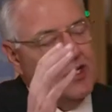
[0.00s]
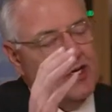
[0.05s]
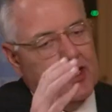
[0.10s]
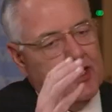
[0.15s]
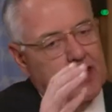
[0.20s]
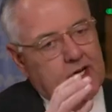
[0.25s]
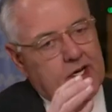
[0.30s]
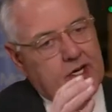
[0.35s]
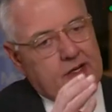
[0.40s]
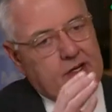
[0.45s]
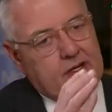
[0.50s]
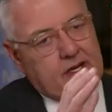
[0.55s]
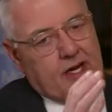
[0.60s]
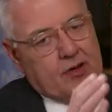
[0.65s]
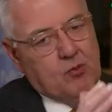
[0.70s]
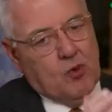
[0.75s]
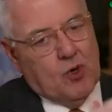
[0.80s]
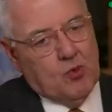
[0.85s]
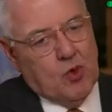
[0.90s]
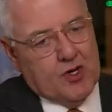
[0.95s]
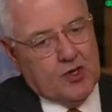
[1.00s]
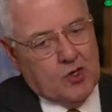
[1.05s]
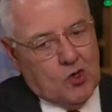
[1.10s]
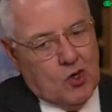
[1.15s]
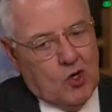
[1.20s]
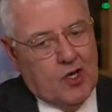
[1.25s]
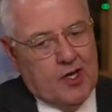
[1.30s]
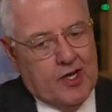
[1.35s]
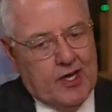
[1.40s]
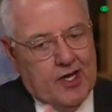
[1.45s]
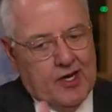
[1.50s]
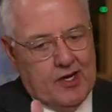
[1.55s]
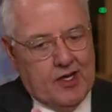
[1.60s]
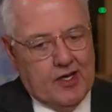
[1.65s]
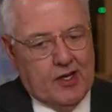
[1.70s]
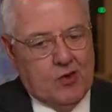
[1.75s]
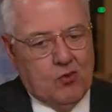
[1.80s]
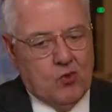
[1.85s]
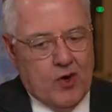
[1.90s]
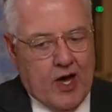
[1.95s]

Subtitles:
911 call handling,